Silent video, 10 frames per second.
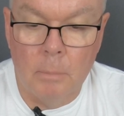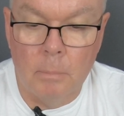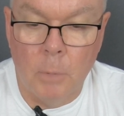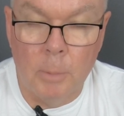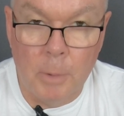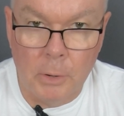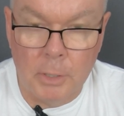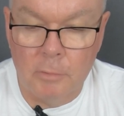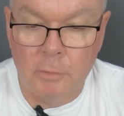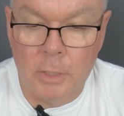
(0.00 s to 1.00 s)
My
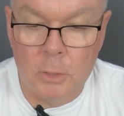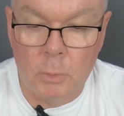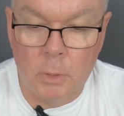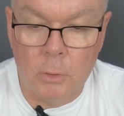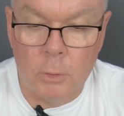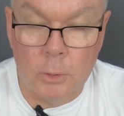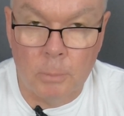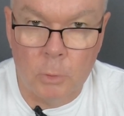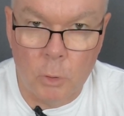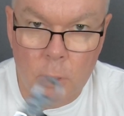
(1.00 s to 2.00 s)
American friends will, of course,
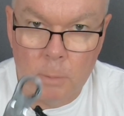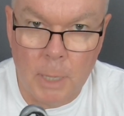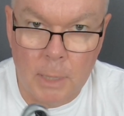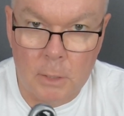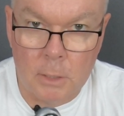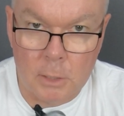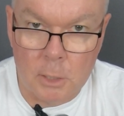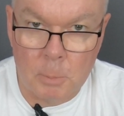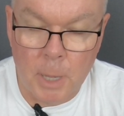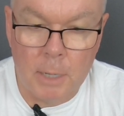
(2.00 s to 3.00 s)
I'm talking about this as a
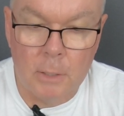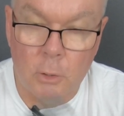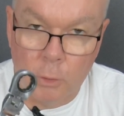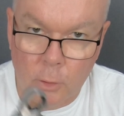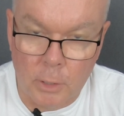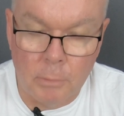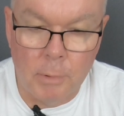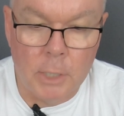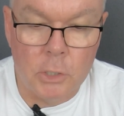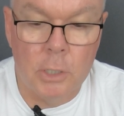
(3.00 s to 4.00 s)
spanner. You call it a
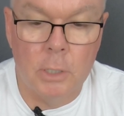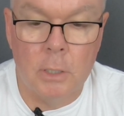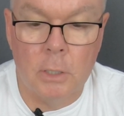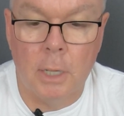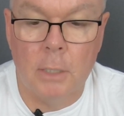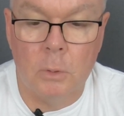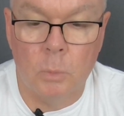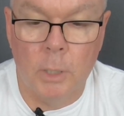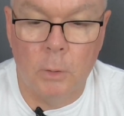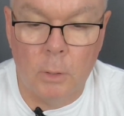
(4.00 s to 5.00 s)
wrench in the States,
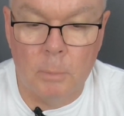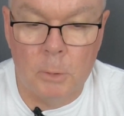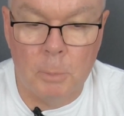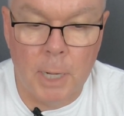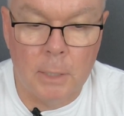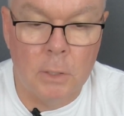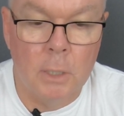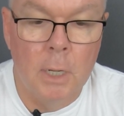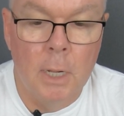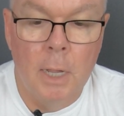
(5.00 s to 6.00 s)
we call them spanners.
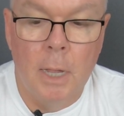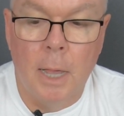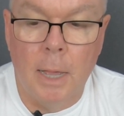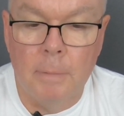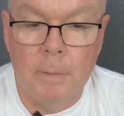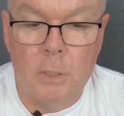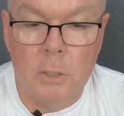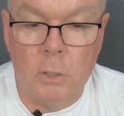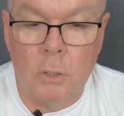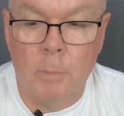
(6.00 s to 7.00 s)
This
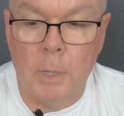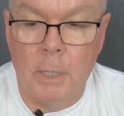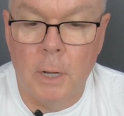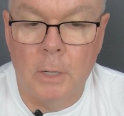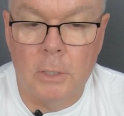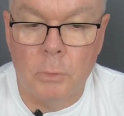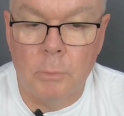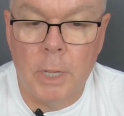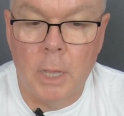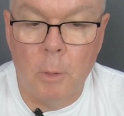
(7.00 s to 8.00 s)
is commonly known as a
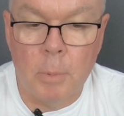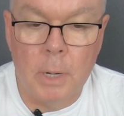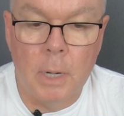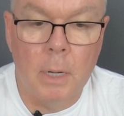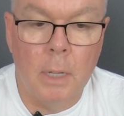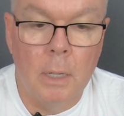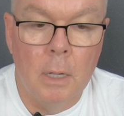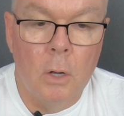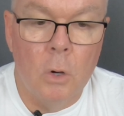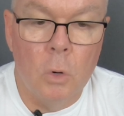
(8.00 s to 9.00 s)
ring open ender,
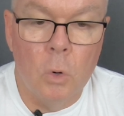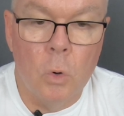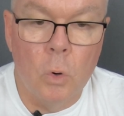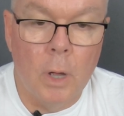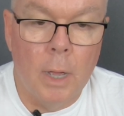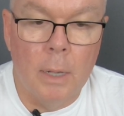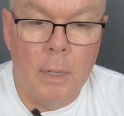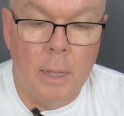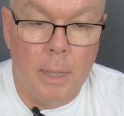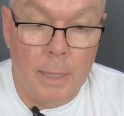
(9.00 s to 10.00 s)
or
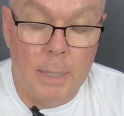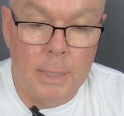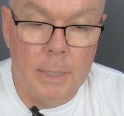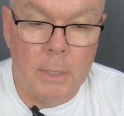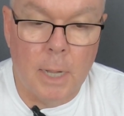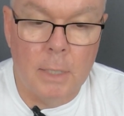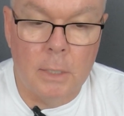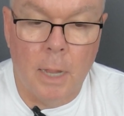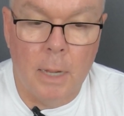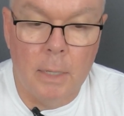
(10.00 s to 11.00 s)
and in this case
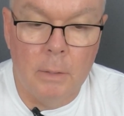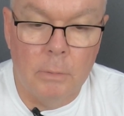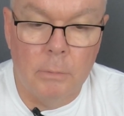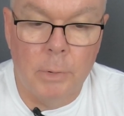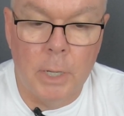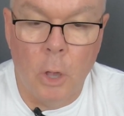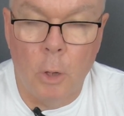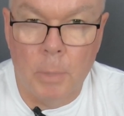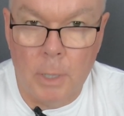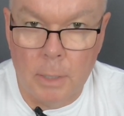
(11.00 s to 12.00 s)
a ring
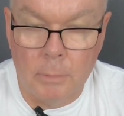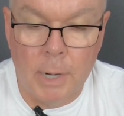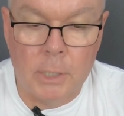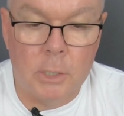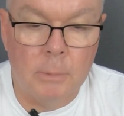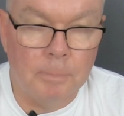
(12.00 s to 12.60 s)
open ender ratchet.